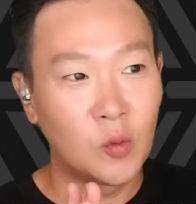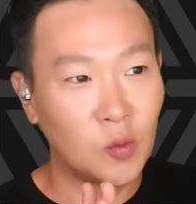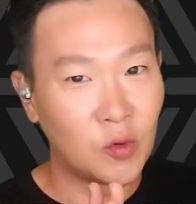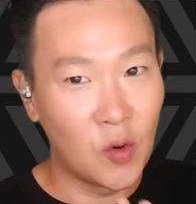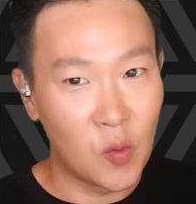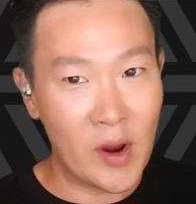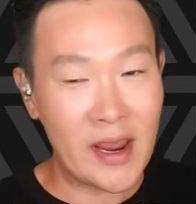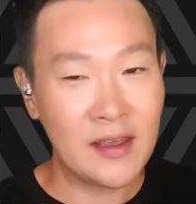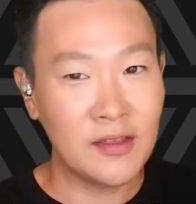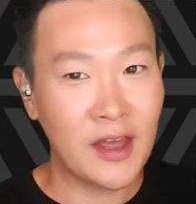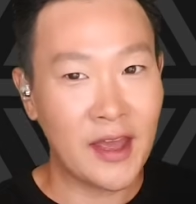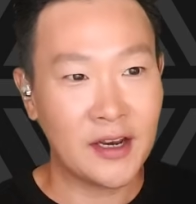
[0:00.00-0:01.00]
The way
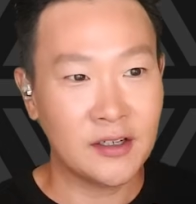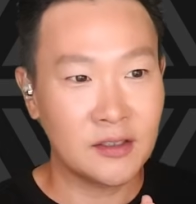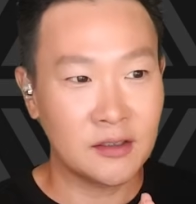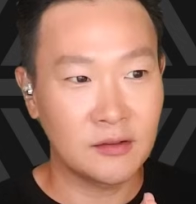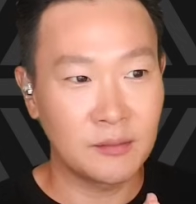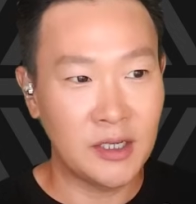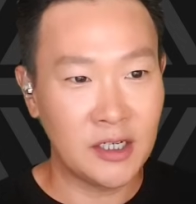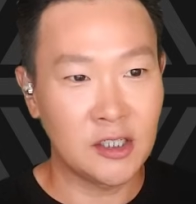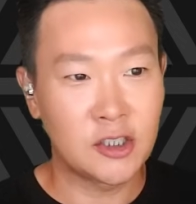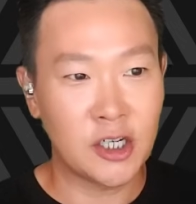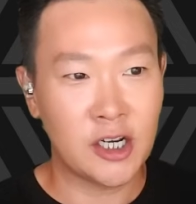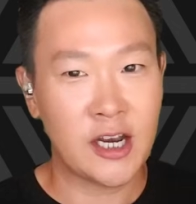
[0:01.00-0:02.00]
that Min
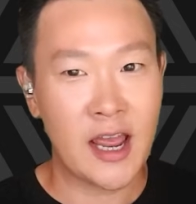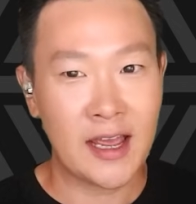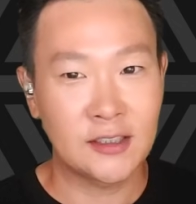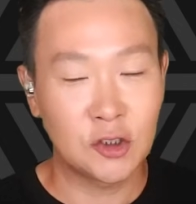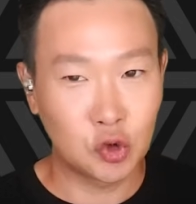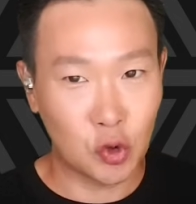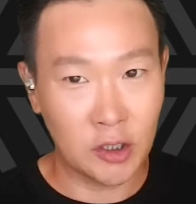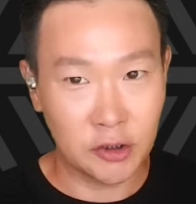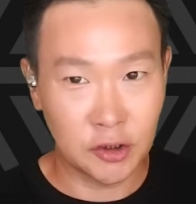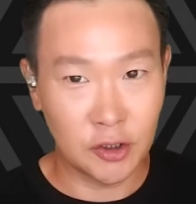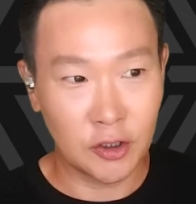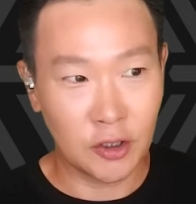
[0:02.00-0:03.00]
Hee-jin had
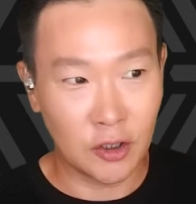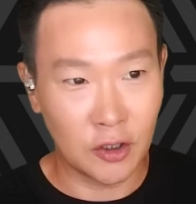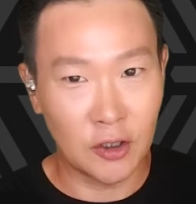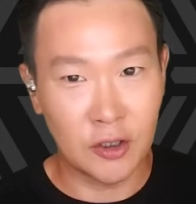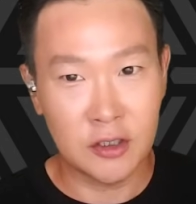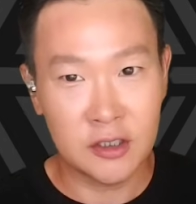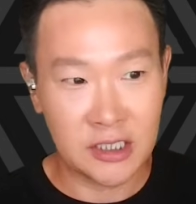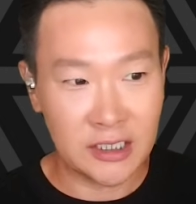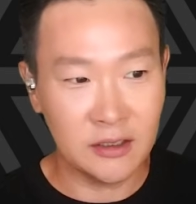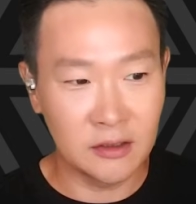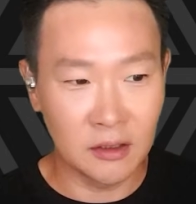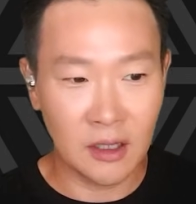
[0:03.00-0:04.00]
structured her
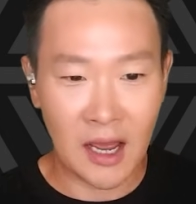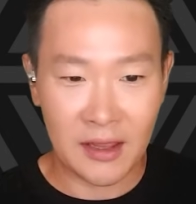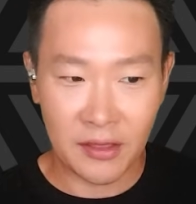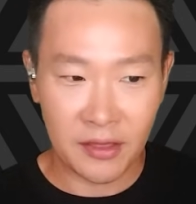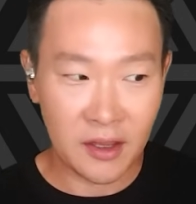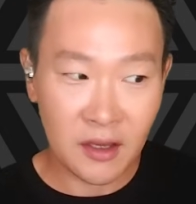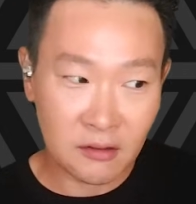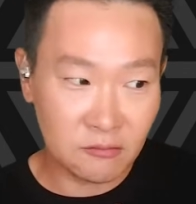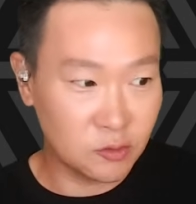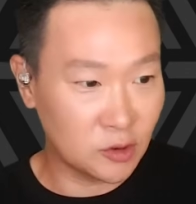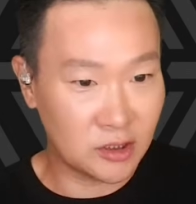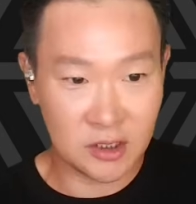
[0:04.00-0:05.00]
deal, I think,
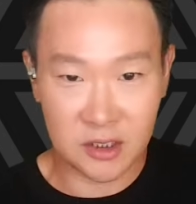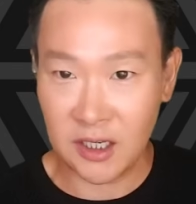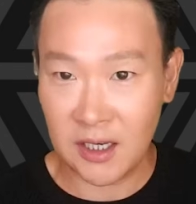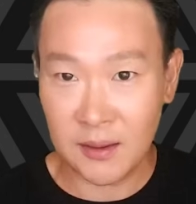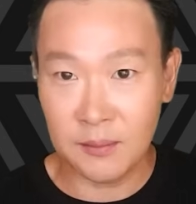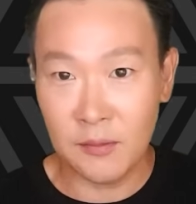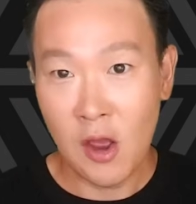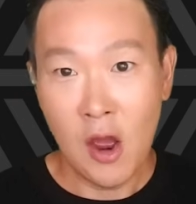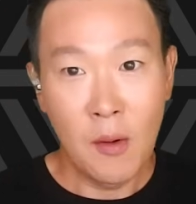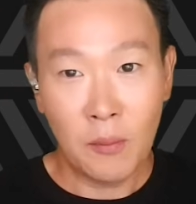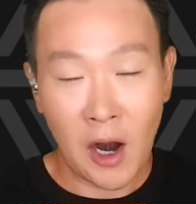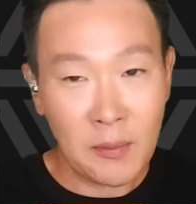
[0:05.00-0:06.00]
would seem
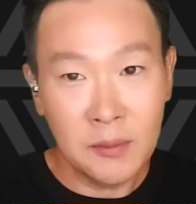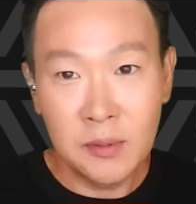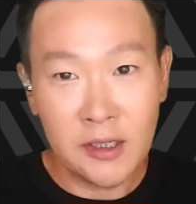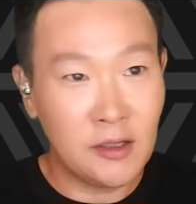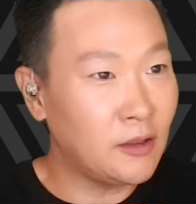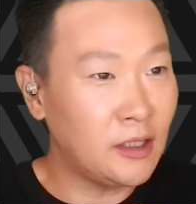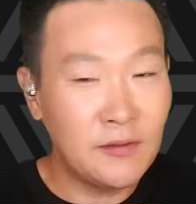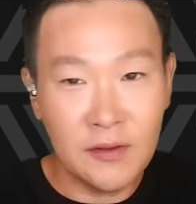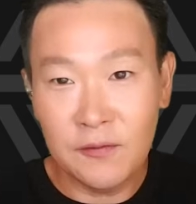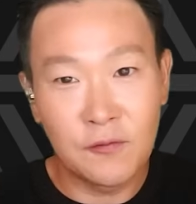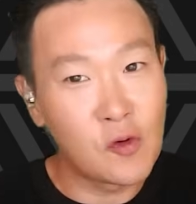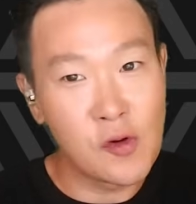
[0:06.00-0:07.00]
probably
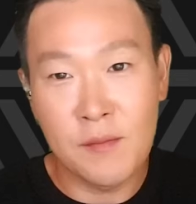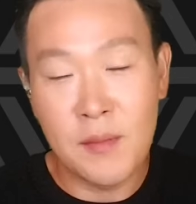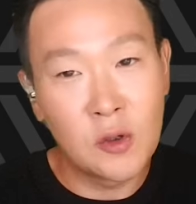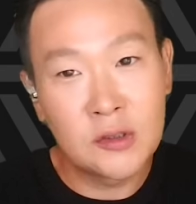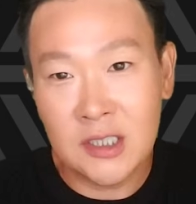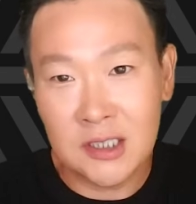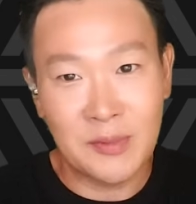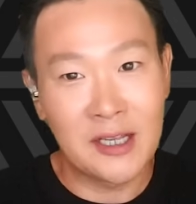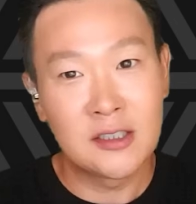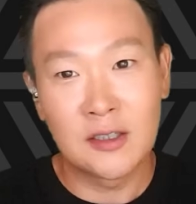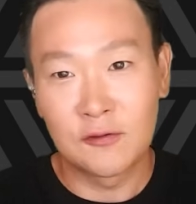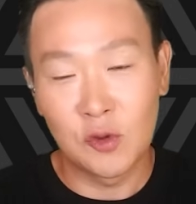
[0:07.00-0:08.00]
even for the most
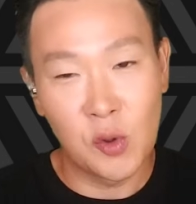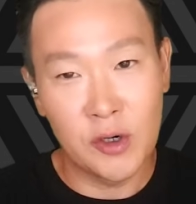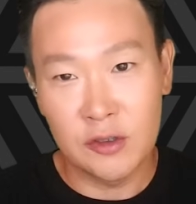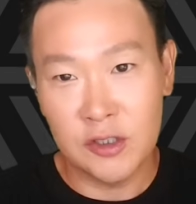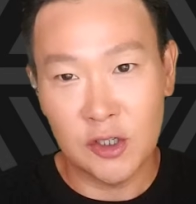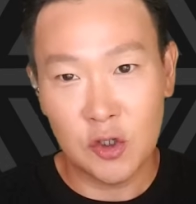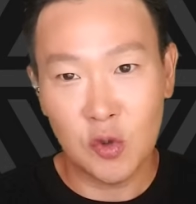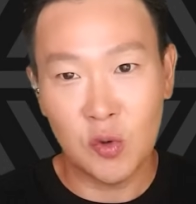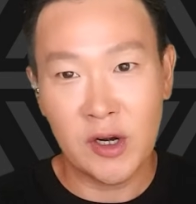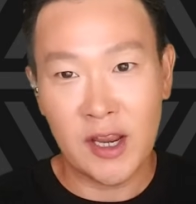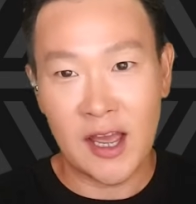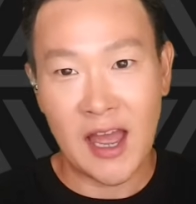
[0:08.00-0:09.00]
expensive lawyers in
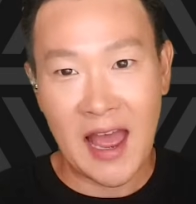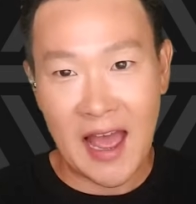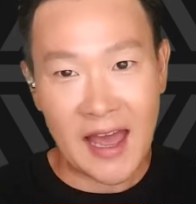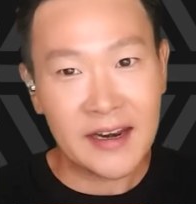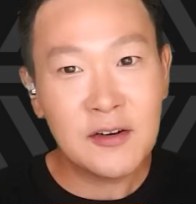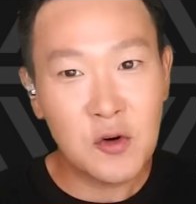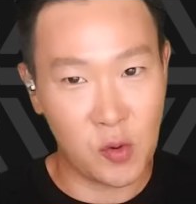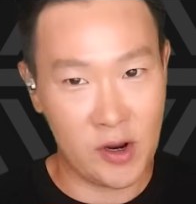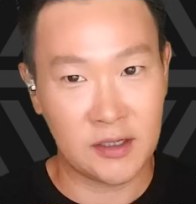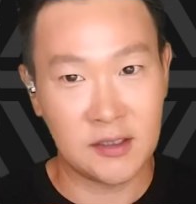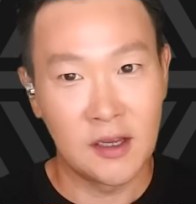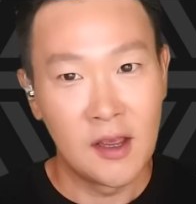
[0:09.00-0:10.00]
Korea
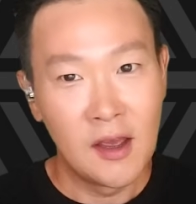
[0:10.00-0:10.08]
adequate.